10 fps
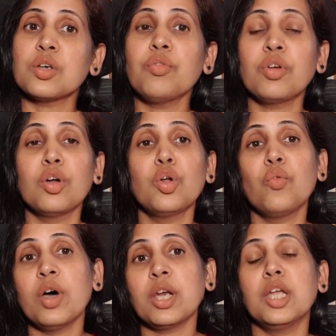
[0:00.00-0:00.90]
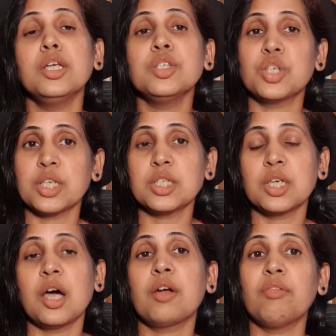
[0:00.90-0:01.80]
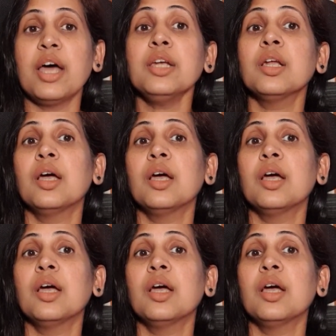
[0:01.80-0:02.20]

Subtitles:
of turnover in GSTR1